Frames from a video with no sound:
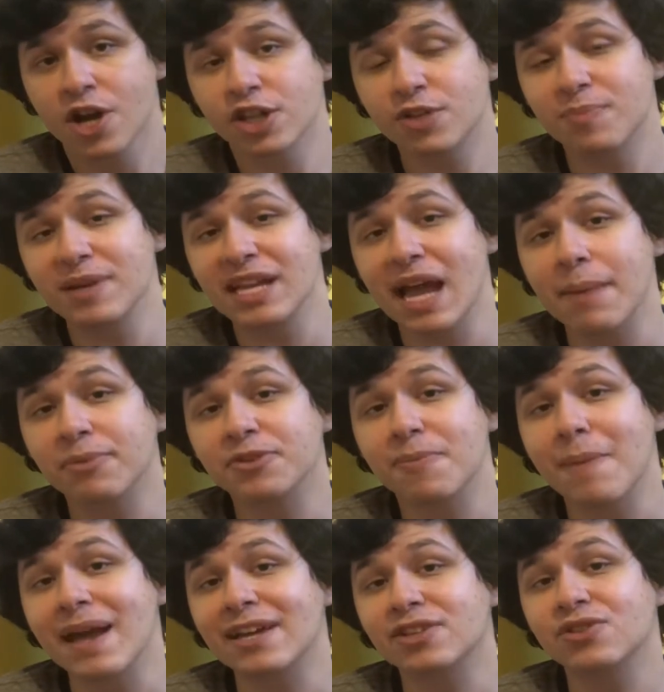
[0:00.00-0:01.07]
to being able to
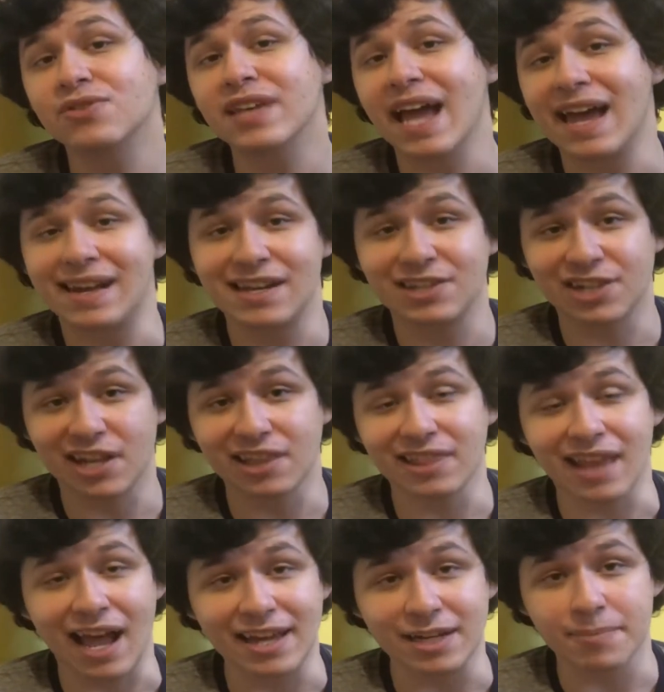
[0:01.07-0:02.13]
make it to the NHL
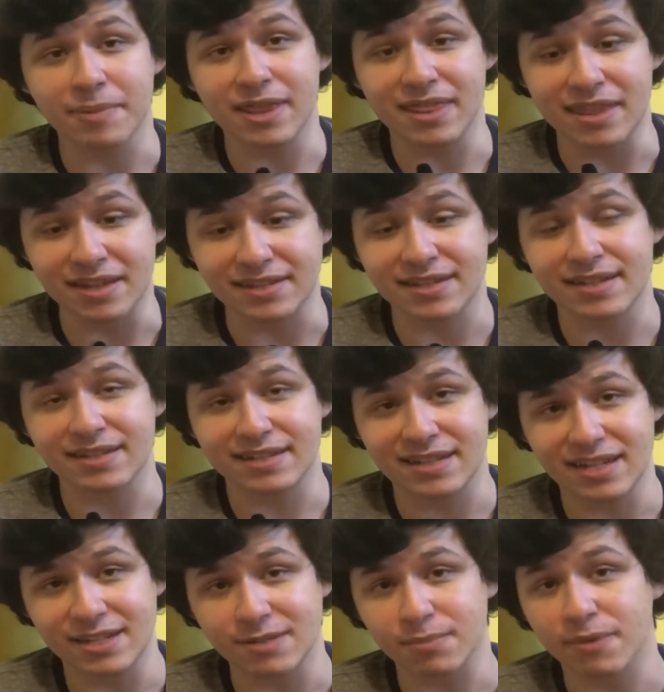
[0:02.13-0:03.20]
lineup this season.